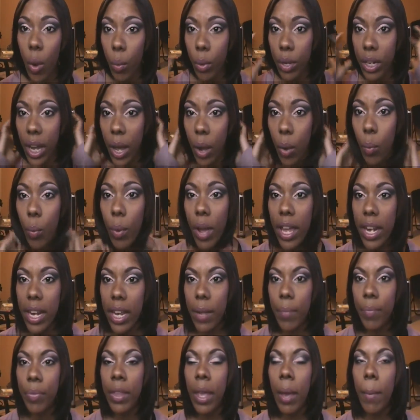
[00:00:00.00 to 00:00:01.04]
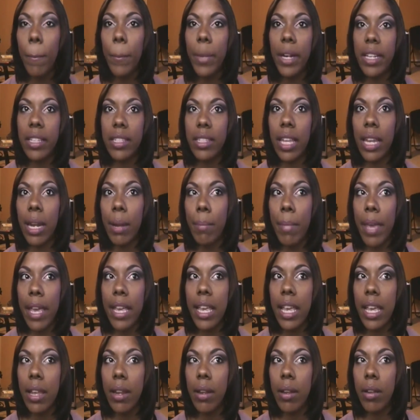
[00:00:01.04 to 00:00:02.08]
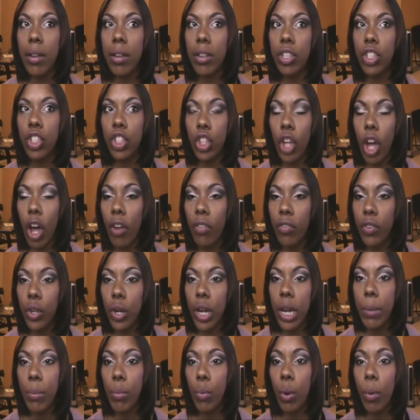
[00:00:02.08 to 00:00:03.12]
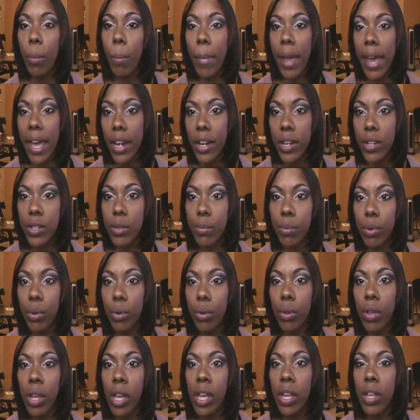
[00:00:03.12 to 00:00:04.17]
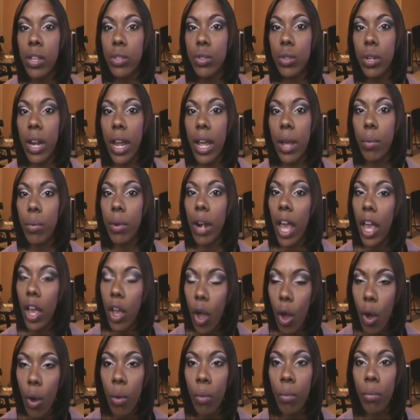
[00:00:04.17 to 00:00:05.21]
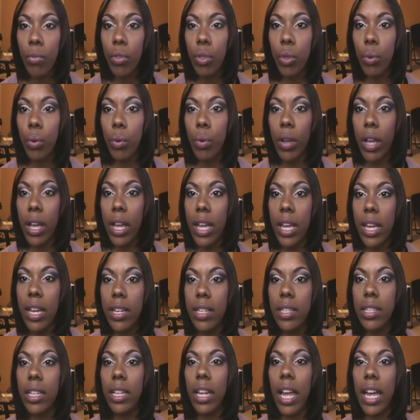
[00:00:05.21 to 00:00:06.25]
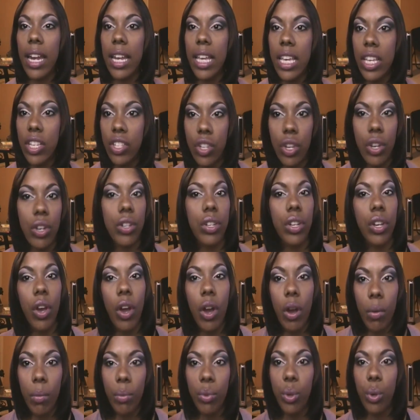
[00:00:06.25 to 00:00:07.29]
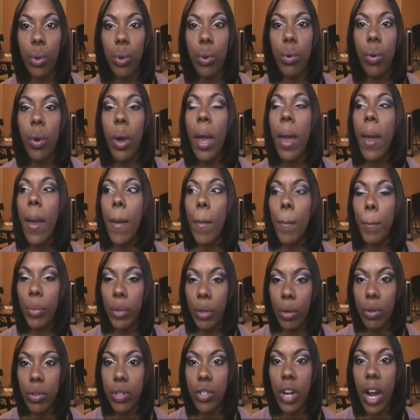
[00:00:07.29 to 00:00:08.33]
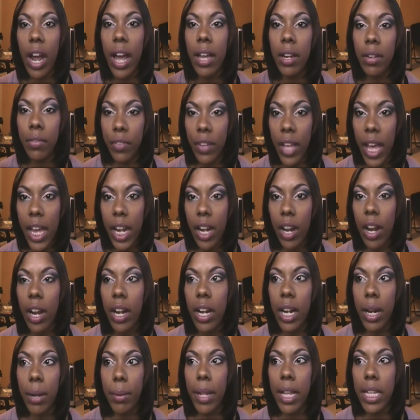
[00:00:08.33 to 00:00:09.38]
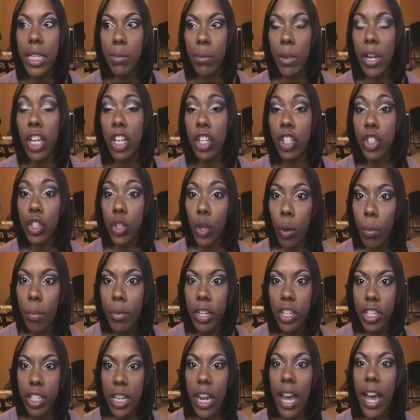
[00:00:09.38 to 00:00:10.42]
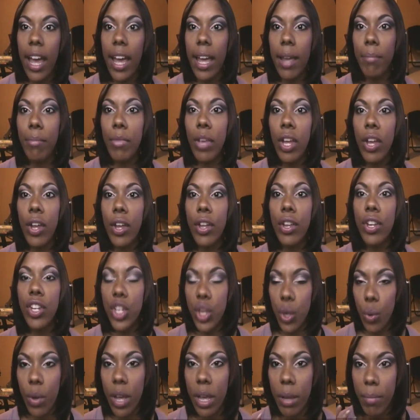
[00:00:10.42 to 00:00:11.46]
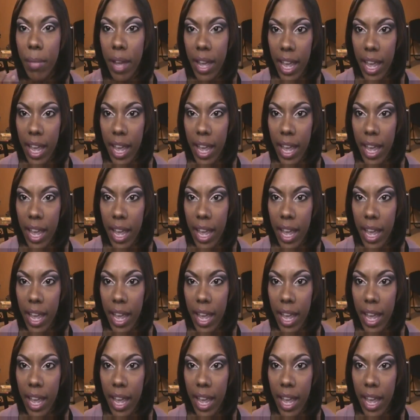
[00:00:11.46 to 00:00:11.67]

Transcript: when I wet it but it's gonna make it softer and more manageable so that when I comb through it it's a lot easier to comb through and blow dry and flat iron I'm not spending so much time doing